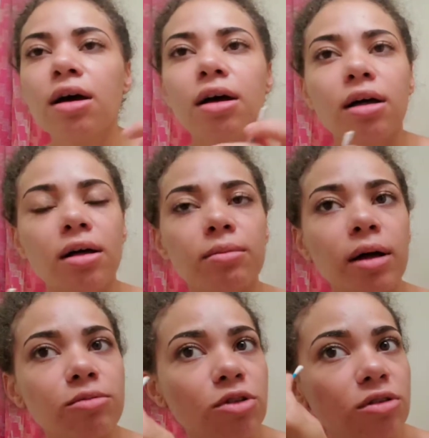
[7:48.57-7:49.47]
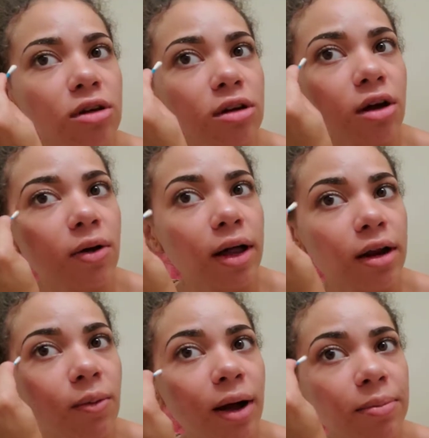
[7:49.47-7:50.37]
I'm just going to go
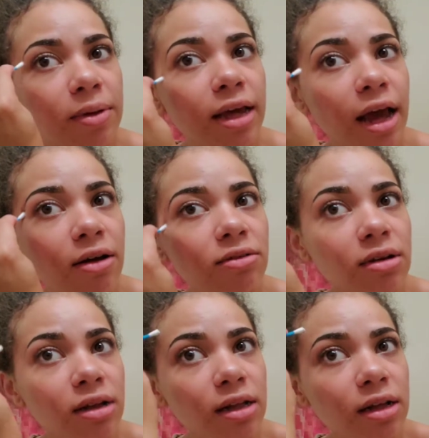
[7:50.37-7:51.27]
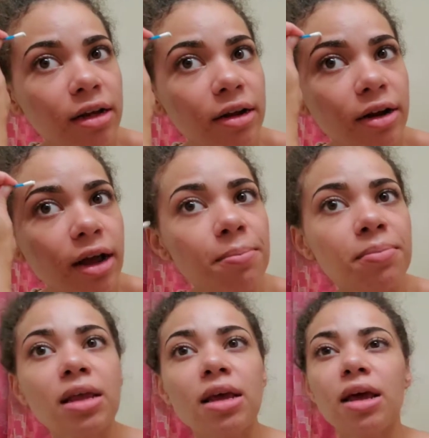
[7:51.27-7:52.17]
ahead and wipe it down and clear it
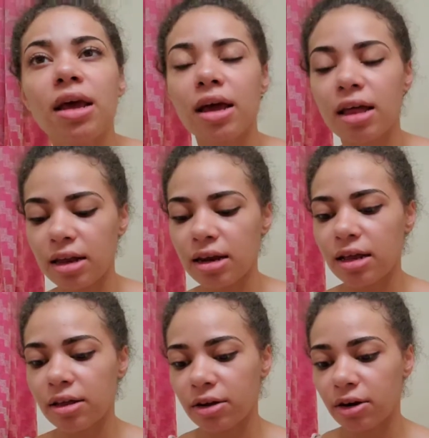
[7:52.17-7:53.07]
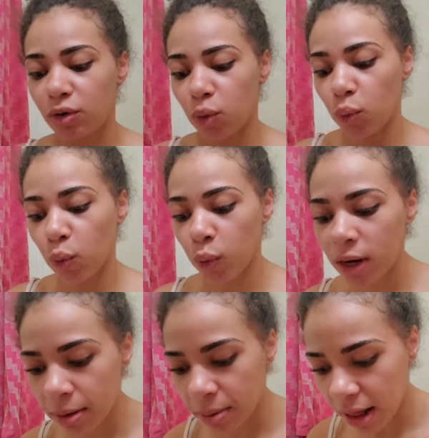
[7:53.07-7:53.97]
up. And either
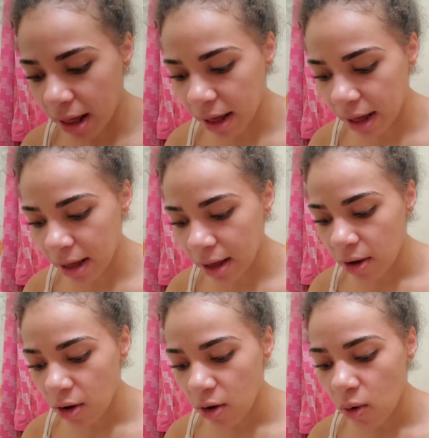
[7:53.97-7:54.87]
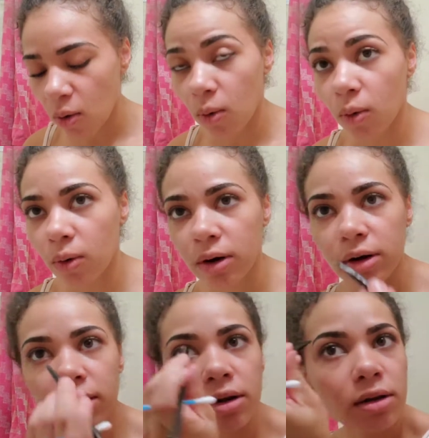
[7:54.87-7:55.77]
reapply
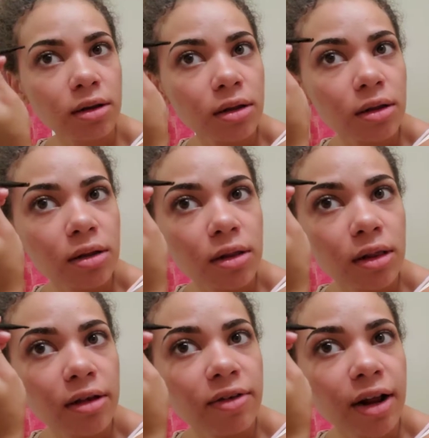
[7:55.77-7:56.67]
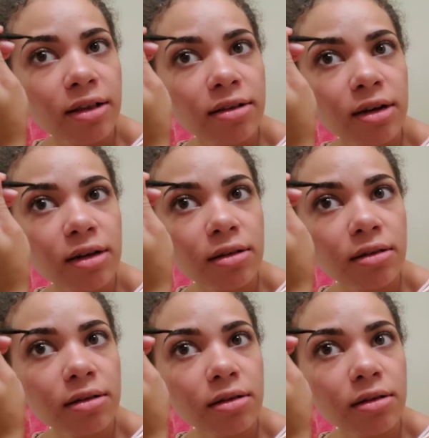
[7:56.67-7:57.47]
or leave it as it is.